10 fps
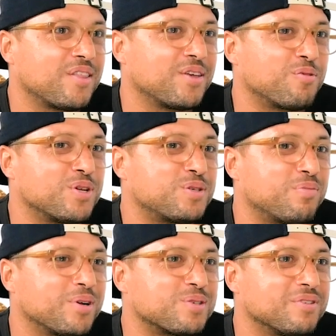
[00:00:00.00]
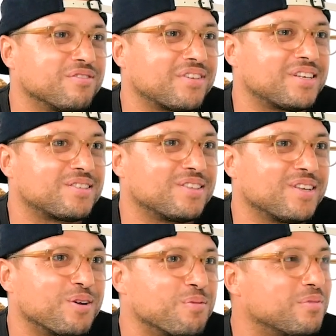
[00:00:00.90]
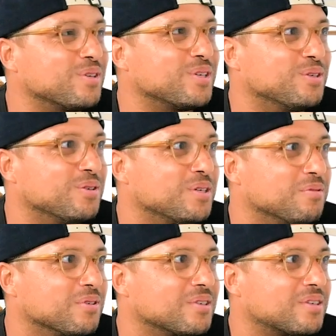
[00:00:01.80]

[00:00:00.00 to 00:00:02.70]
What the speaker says: and then once you punch them in the face, then they don't bully you anymore.